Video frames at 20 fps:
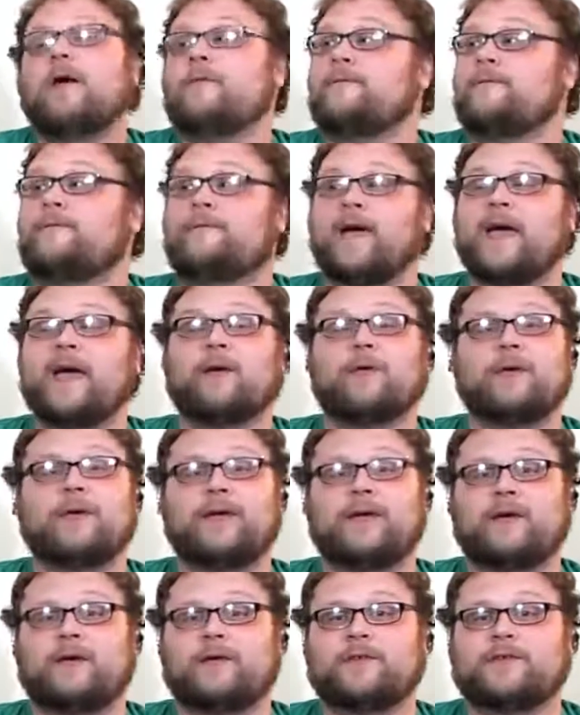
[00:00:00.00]

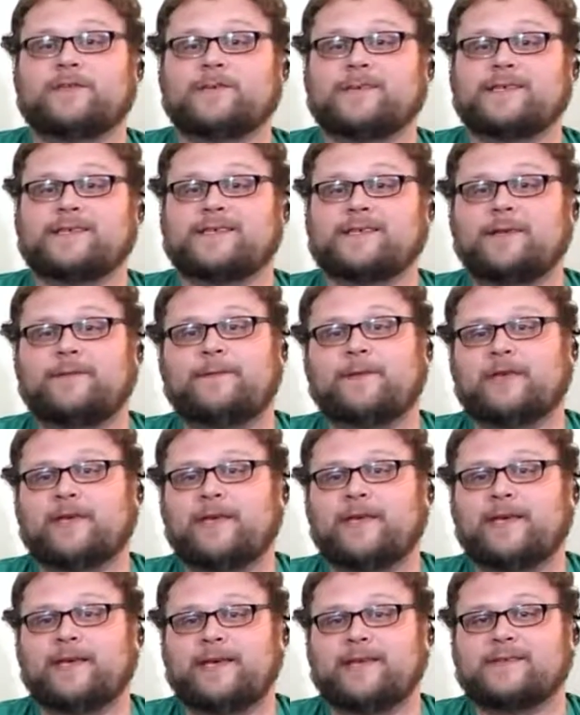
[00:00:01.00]
Very good
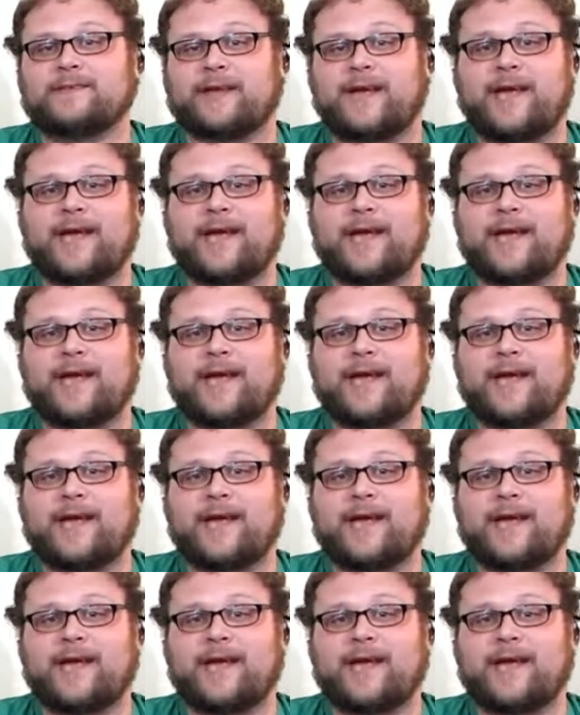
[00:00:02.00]
specifically against